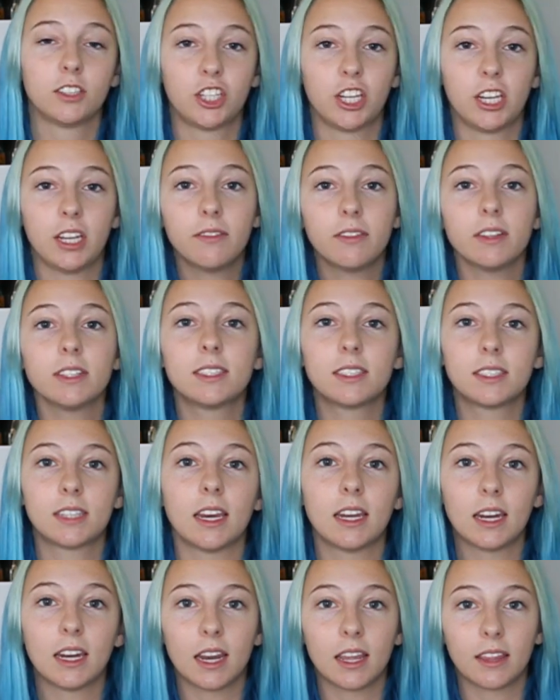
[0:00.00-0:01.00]
She even
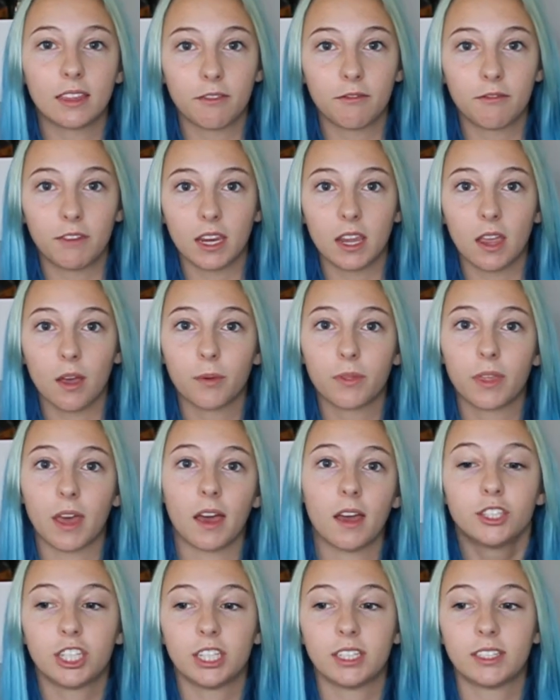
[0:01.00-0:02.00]
stated in the video
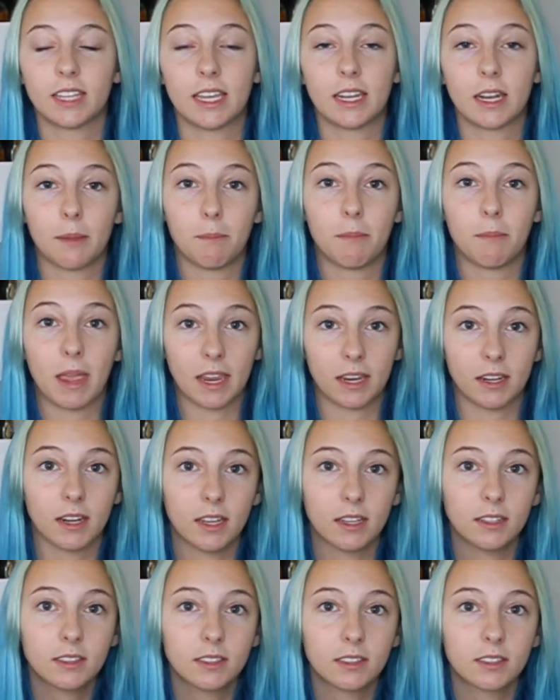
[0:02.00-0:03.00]
that she's in a
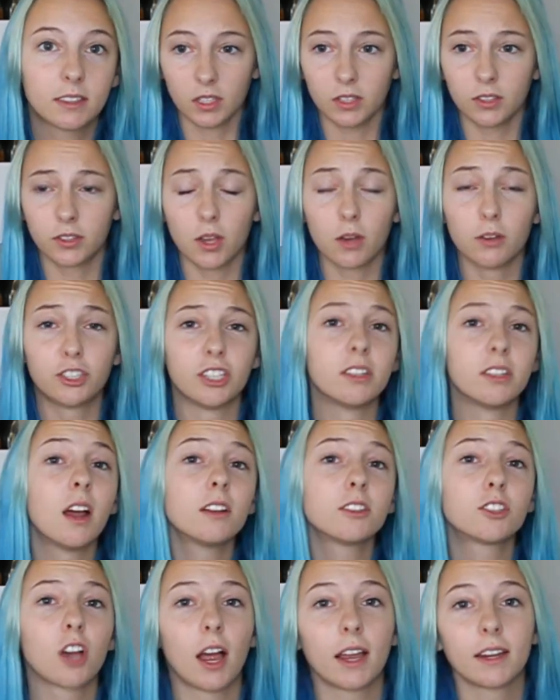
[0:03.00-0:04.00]
maintenance, so she's
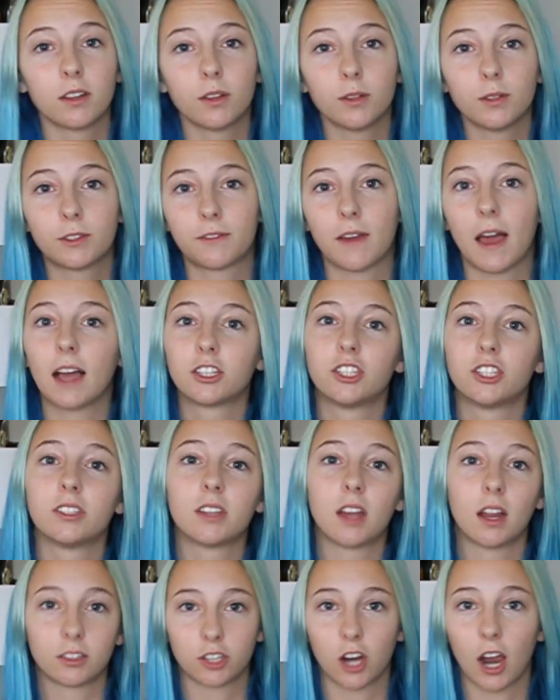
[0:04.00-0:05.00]
not trying to lose fat, she's
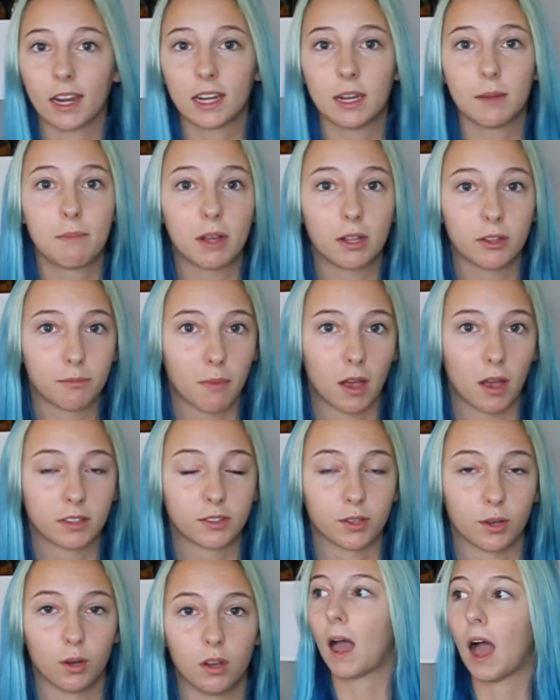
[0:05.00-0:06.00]
not trying to build
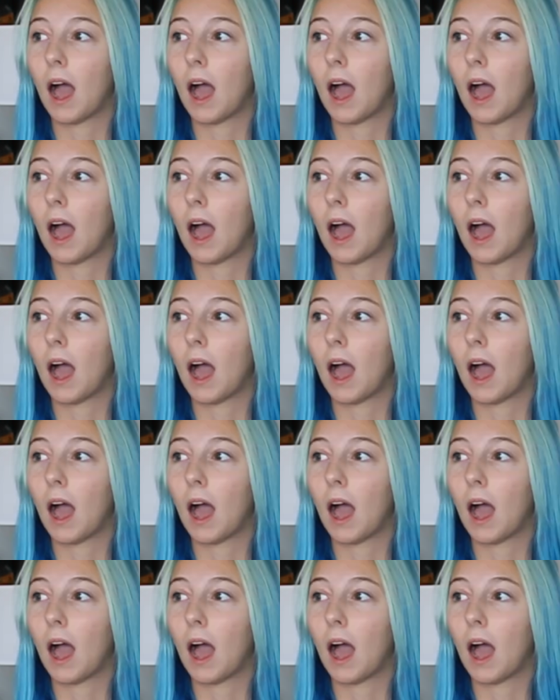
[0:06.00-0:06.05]
muscle.